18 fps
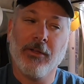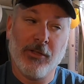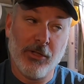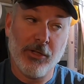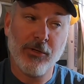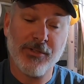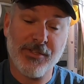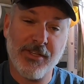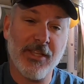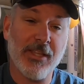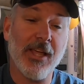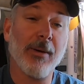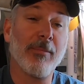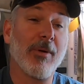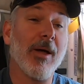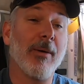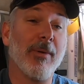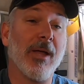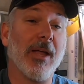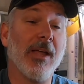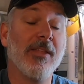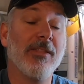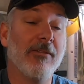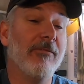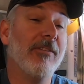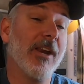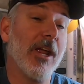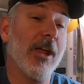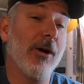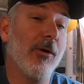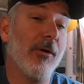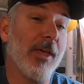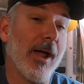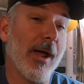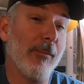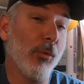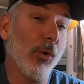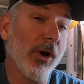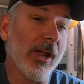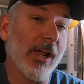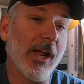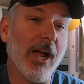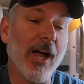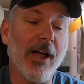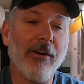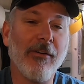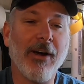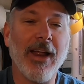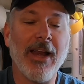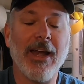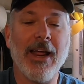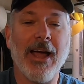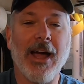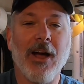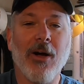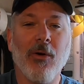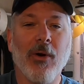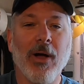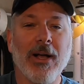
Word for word: you'll see the upcoming the video that I'm working on right now